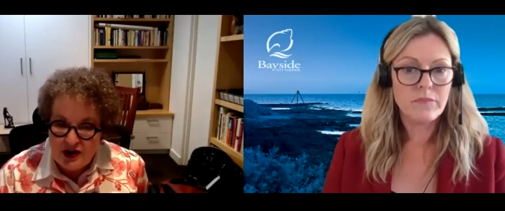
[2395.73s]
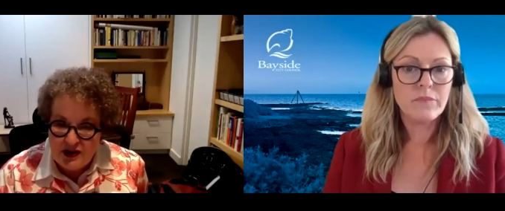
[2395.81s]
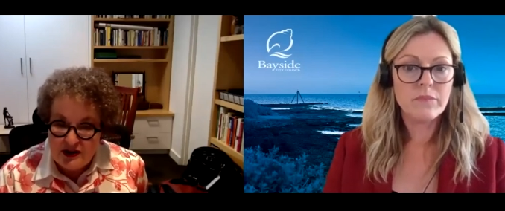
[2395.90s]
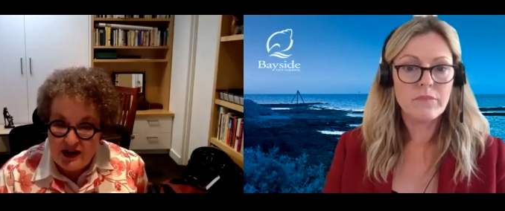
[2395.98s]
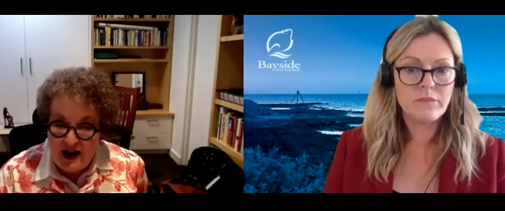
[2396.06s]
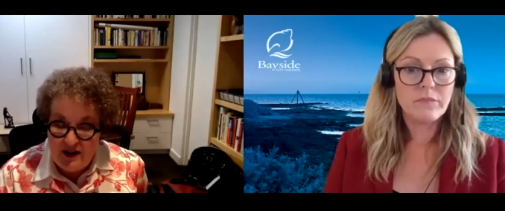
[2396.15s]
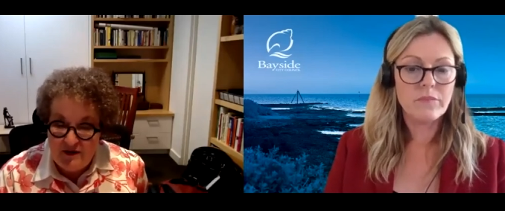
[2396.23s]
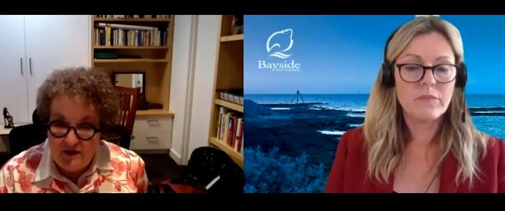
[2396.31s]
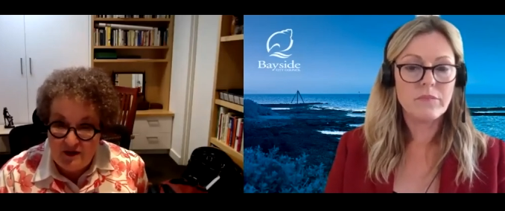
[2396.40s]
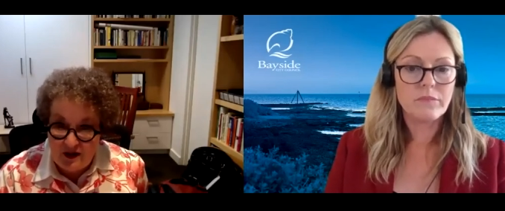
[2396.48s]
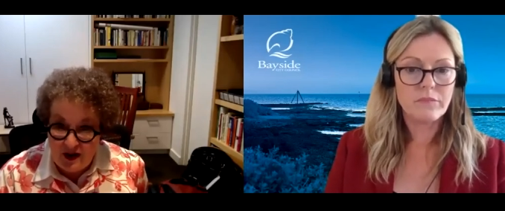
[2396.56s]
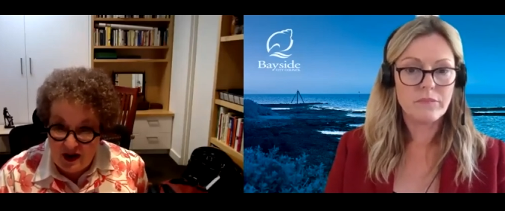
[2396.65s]
Speaker 1: to have
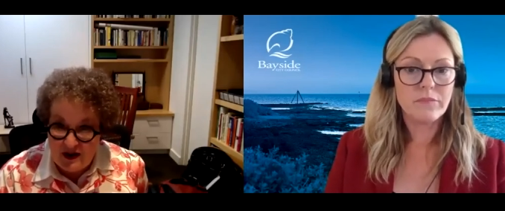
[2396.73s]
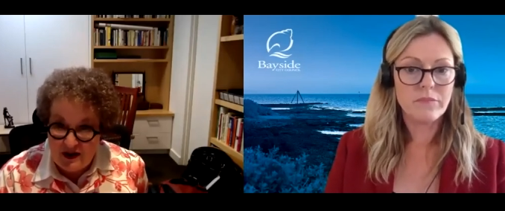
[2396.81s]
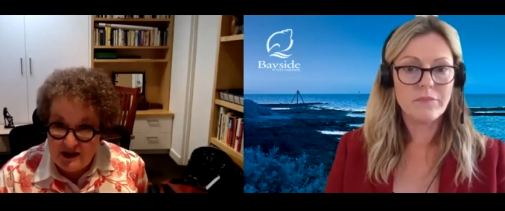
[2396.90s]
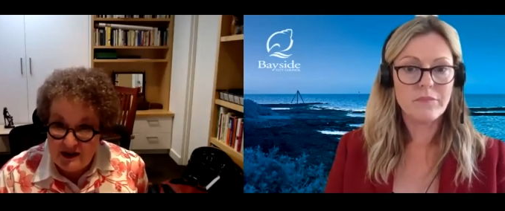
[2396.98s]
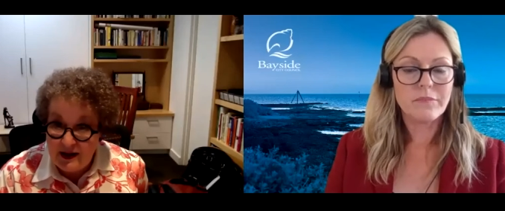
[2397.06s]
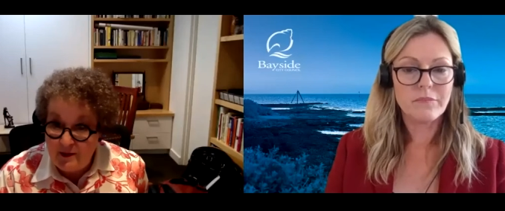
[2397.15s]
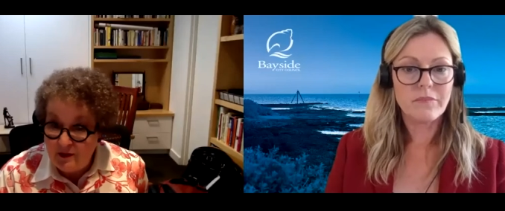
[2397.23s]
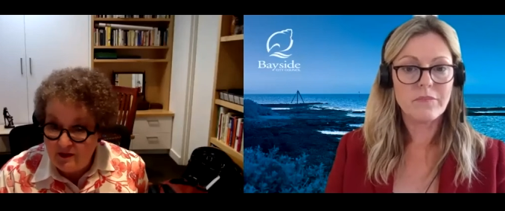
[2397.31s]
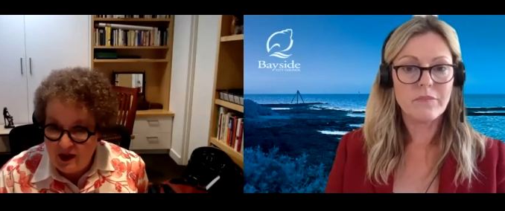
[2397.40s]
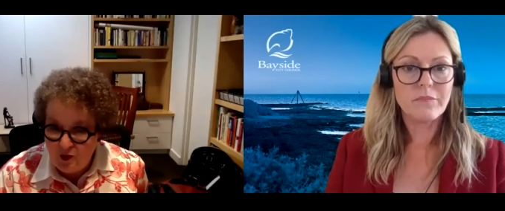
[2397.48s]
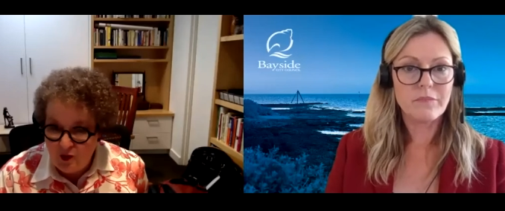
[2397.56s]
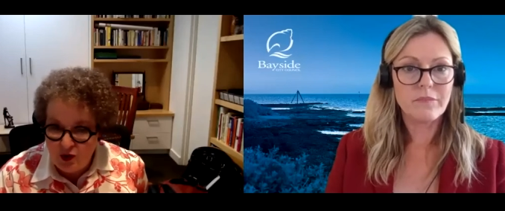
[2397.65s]
uh, some of
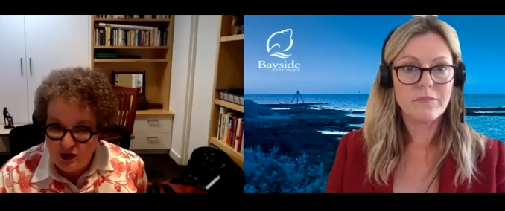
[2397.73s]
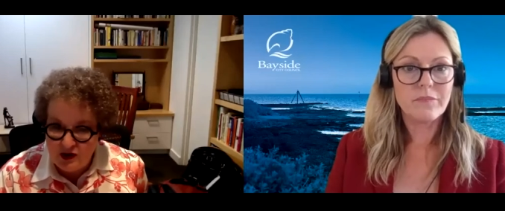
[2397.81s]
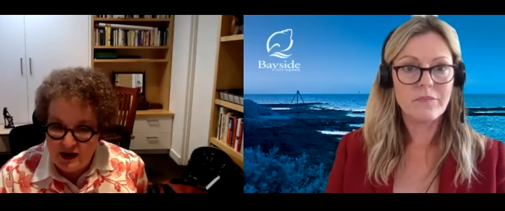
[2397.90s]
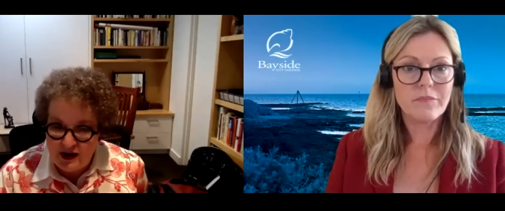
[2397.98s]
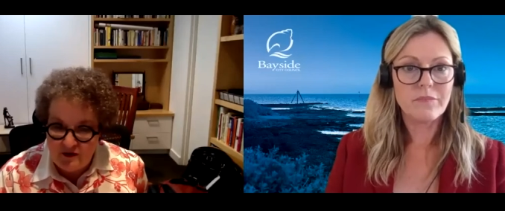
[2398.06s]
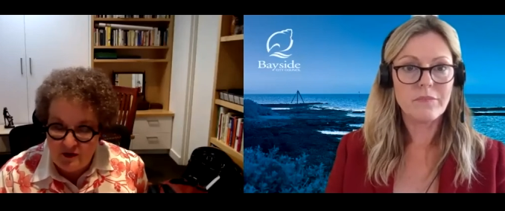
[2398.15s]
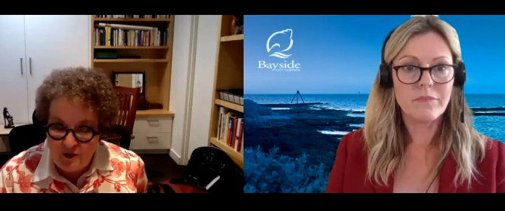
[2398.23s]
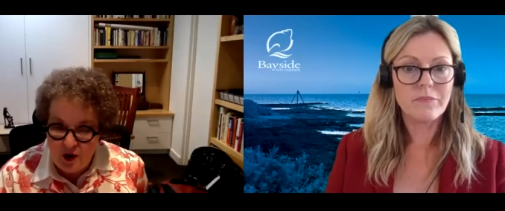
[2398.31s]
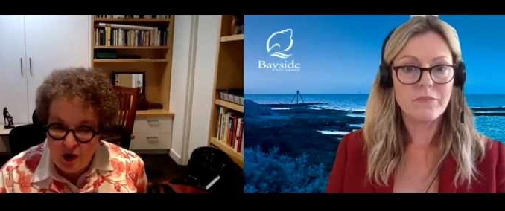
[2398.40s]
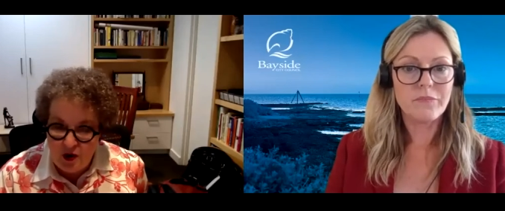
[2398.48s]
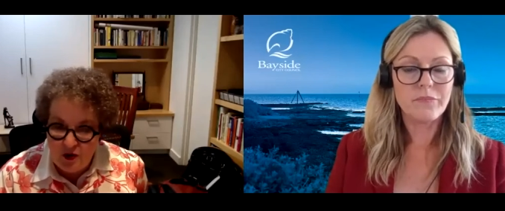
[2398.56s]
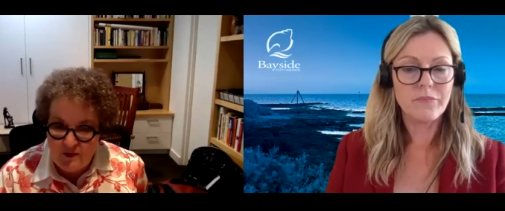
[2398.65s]
their work done from
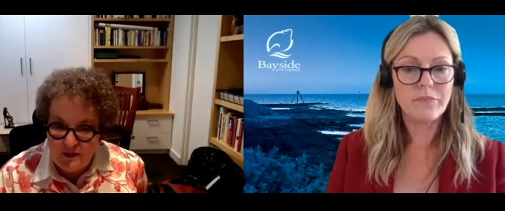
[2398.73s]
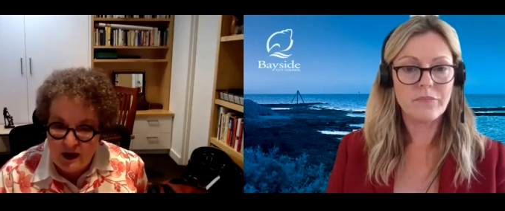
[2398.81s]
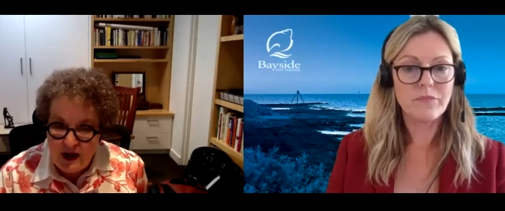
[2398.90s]
home,